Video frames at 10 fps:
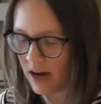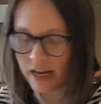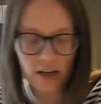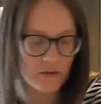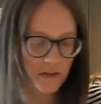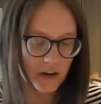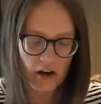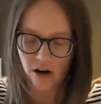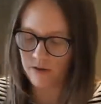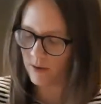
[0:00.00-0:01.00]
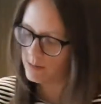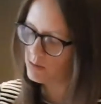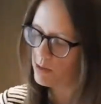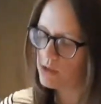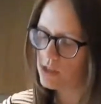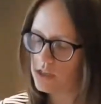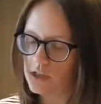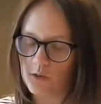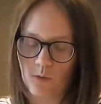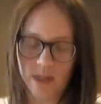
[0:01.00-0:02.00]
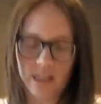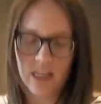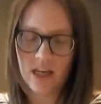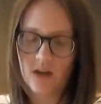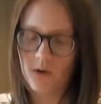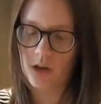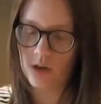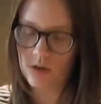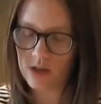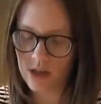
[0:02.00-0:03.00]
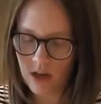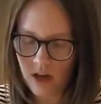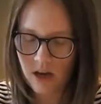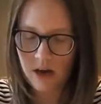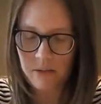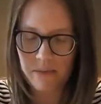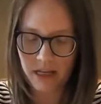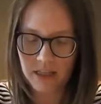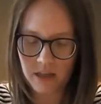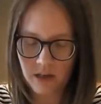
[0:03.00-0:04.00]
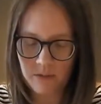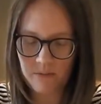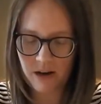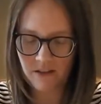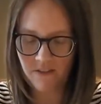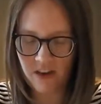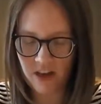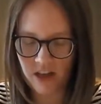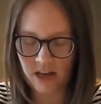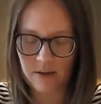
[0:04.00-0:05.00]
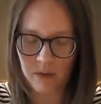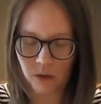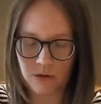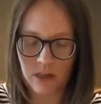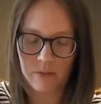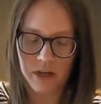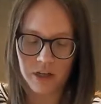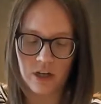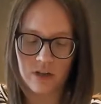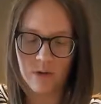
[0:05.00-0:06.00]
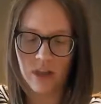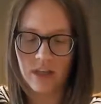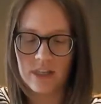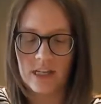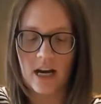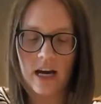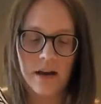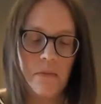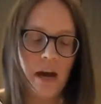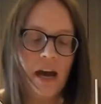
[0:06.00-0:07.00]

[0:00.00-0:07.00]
I couldn't figure out if I'm supposed to just whisk it or use a mixer, but I feel like I'm using my judgment this time.